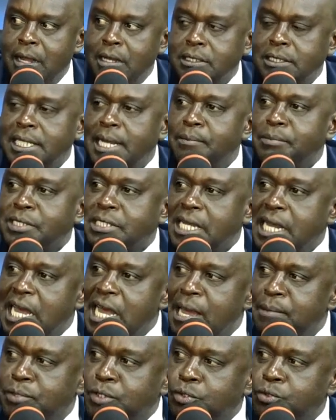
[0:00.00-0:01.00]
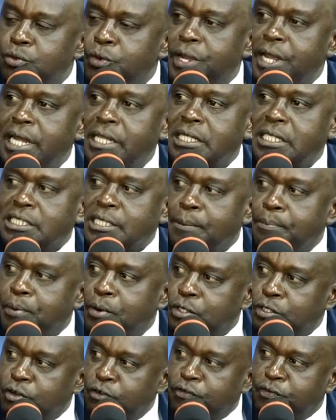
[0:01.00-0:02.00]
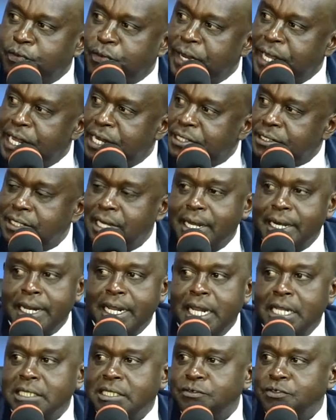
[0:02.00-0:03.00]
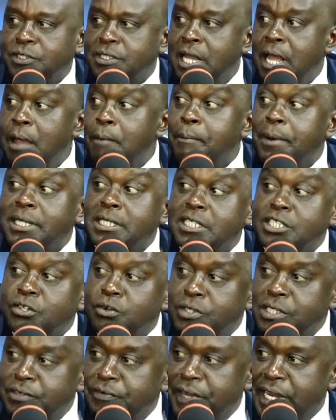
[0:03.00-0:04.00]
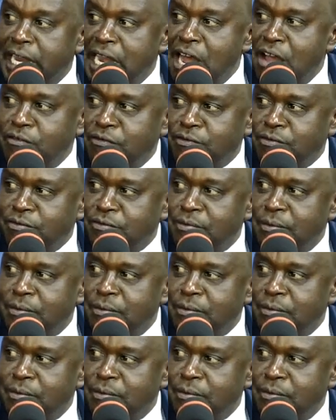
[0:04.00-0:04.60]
Sometimes you get the support of friends and relatives, but it's not even enough.